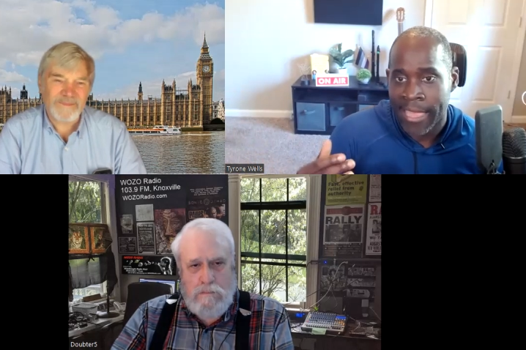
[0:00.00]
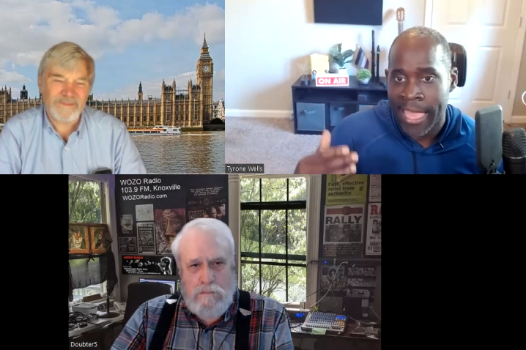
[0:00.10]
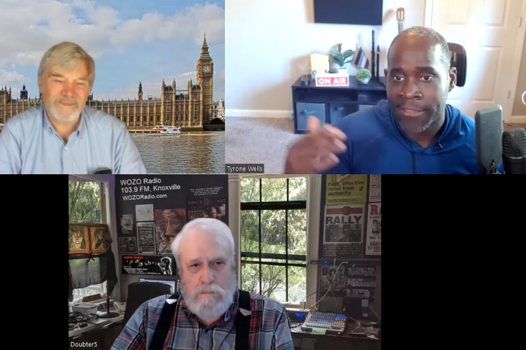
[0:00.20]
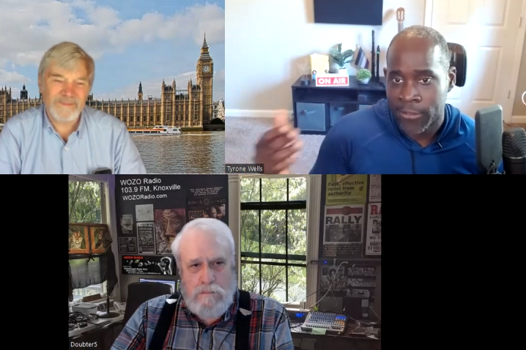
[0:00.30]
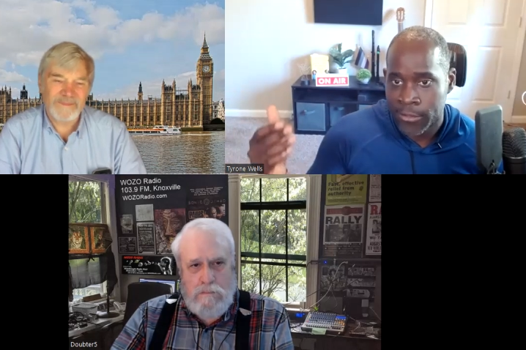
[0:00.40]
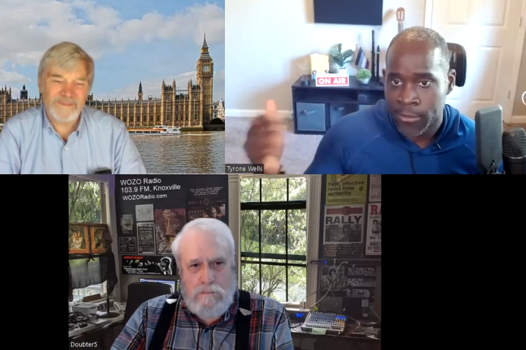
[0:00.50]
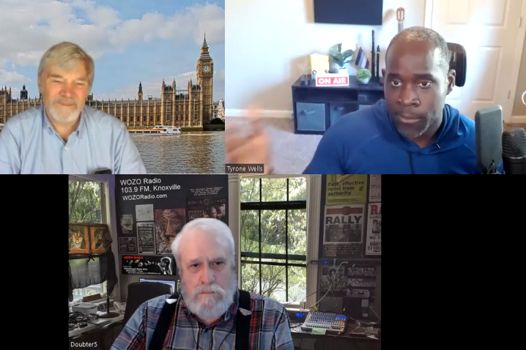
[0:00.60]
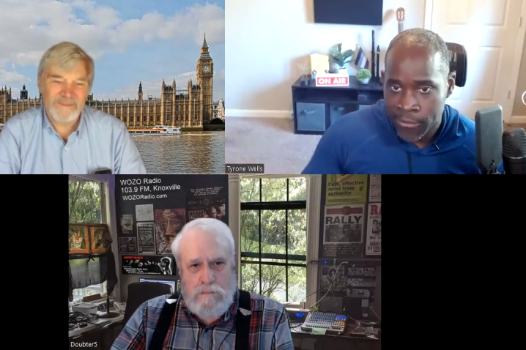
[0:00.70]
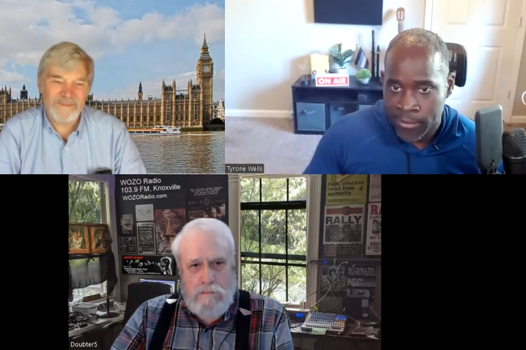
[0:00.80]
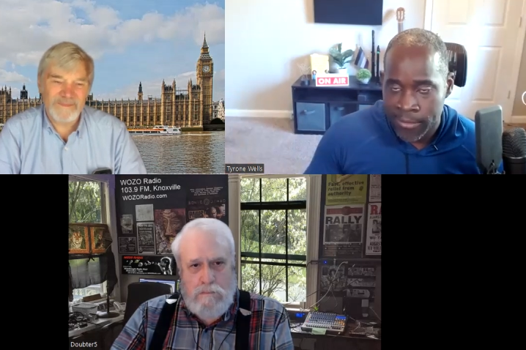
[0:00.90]
Speaker 1: how to ask good
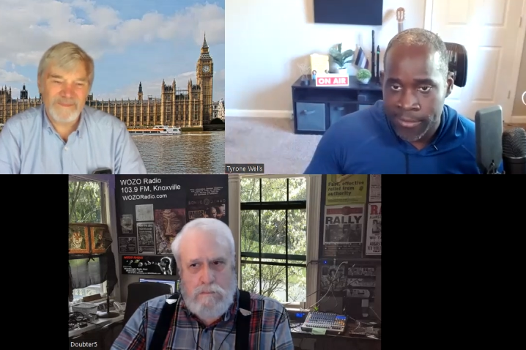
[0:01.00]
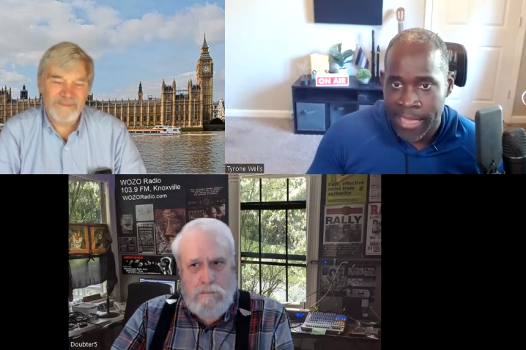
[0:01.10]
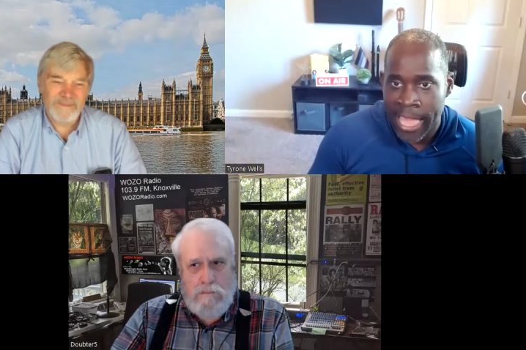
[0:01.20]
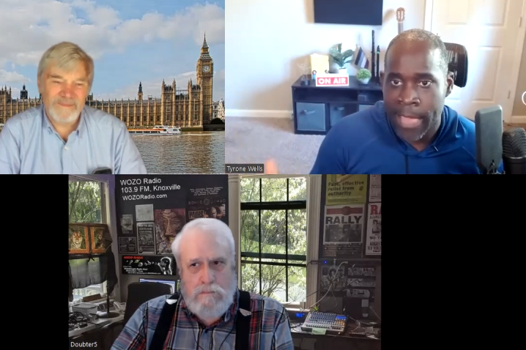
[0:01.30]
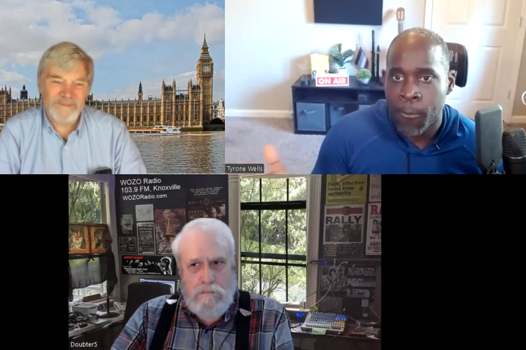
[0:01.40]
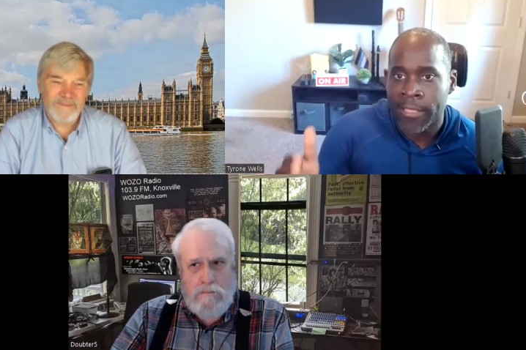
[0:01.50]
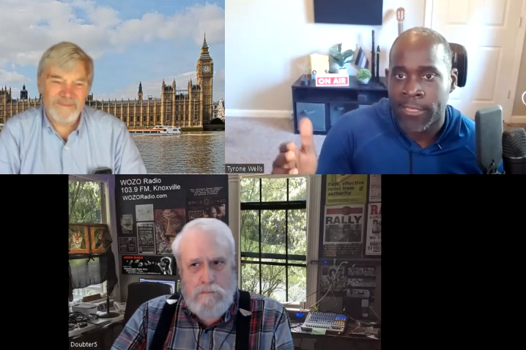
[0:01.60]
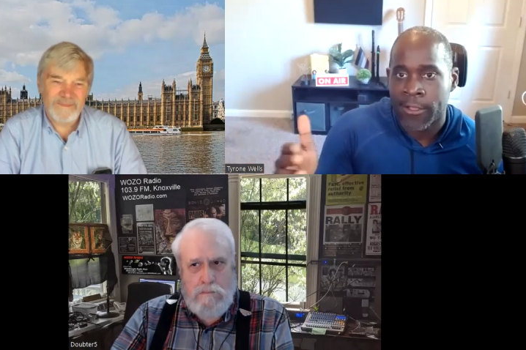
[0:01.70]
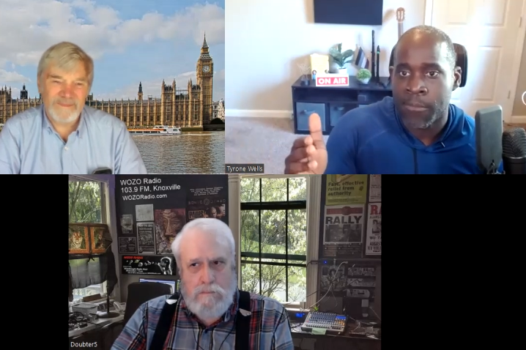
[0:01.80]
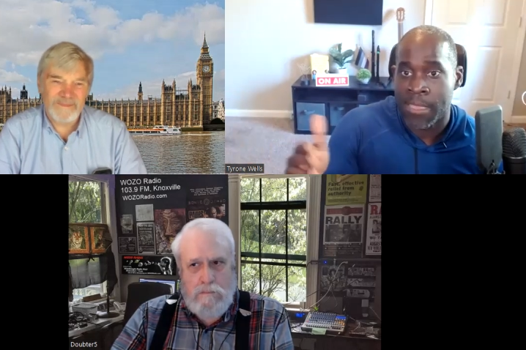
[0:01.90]
questions. I
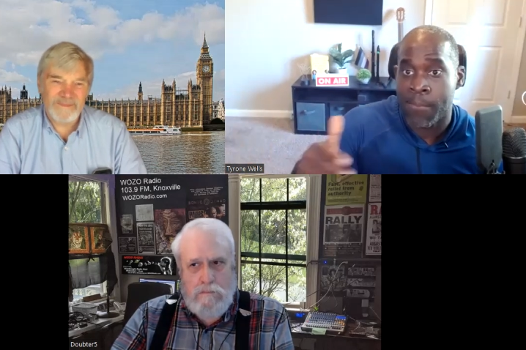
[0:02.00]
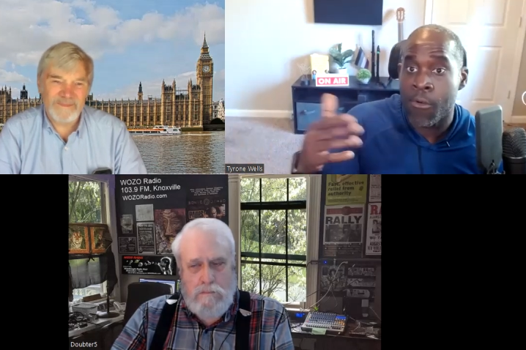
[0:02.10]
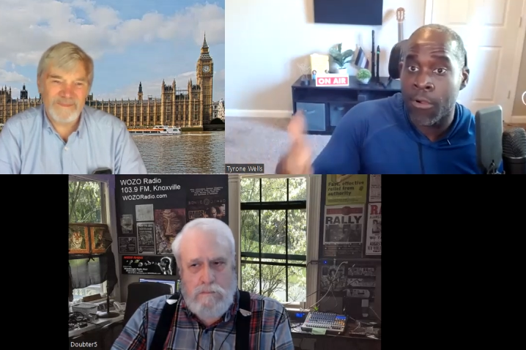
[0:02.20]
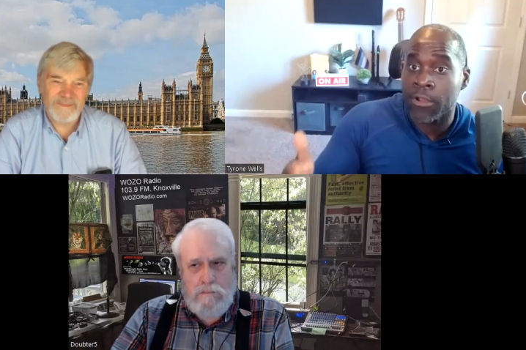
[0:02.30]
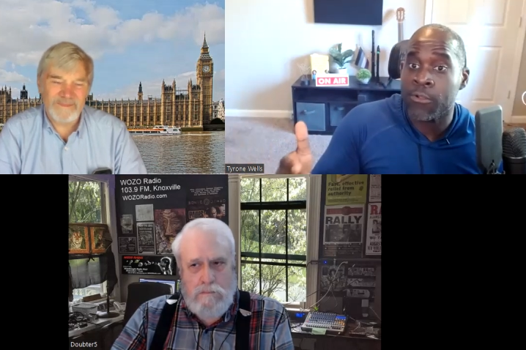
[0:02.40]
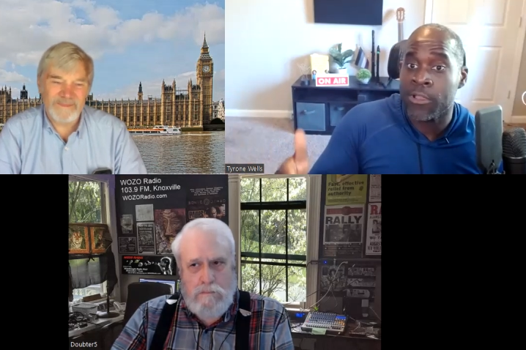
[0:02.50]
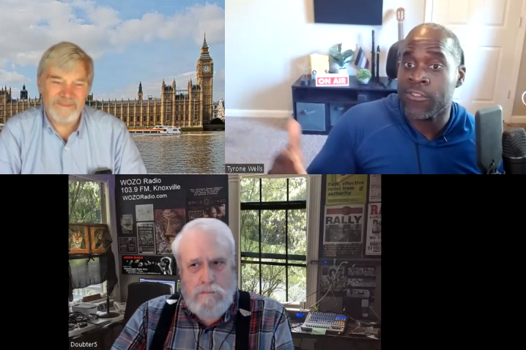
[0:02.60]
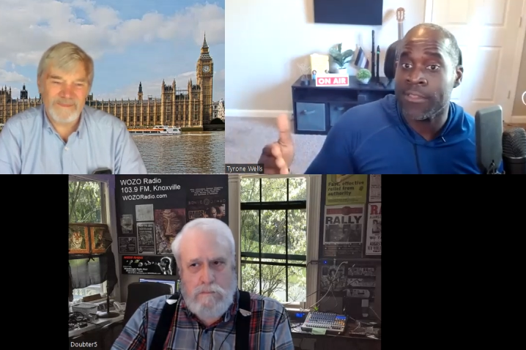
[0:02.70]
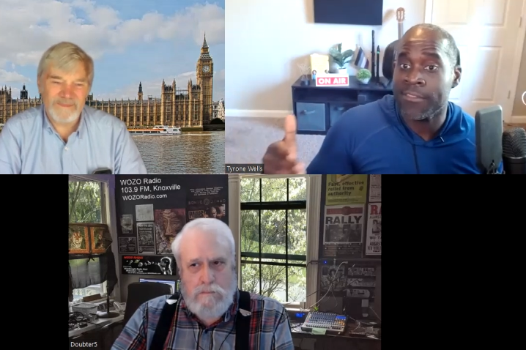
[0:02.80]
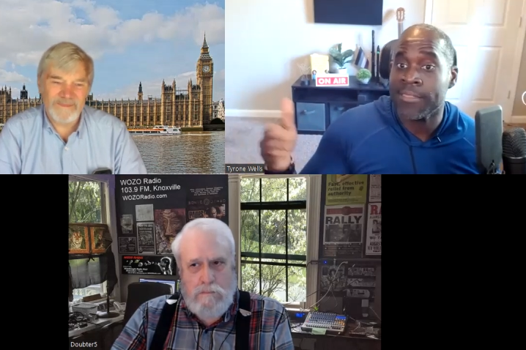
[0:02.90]
want there to be more
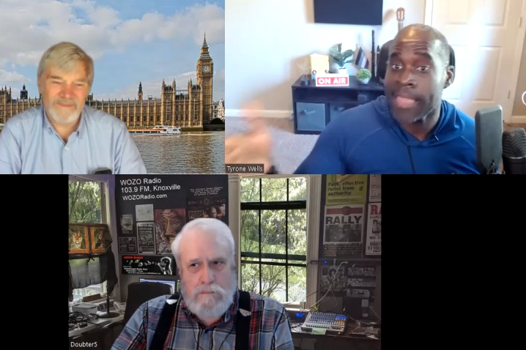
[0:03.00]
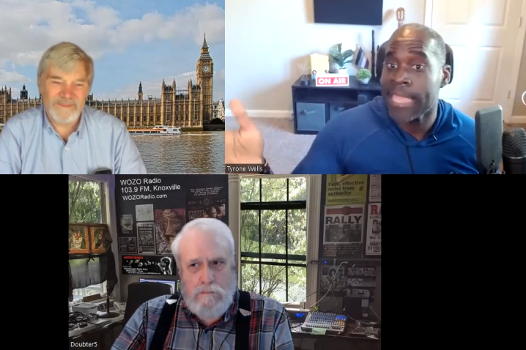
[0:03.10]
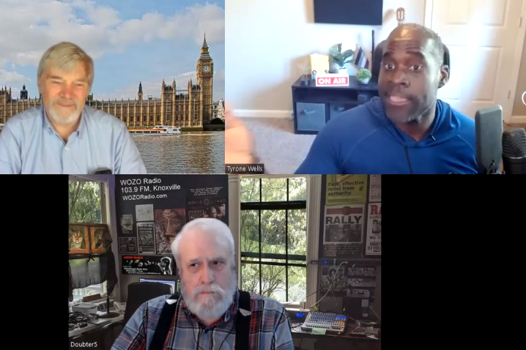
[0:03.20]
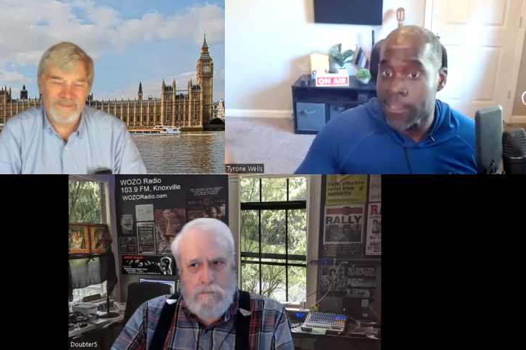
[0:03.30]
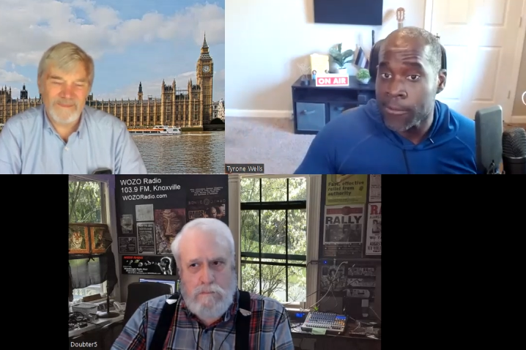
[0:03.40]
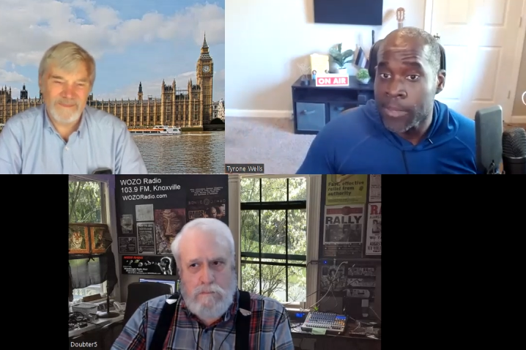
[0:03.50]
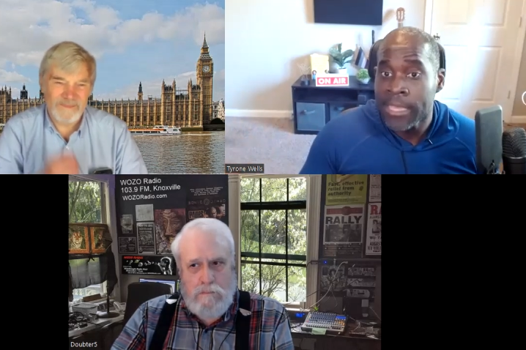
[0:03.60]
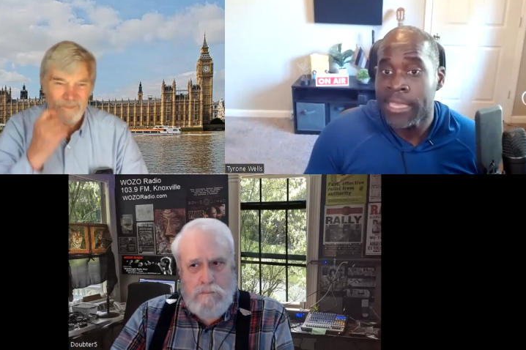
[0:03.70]
Christians like you.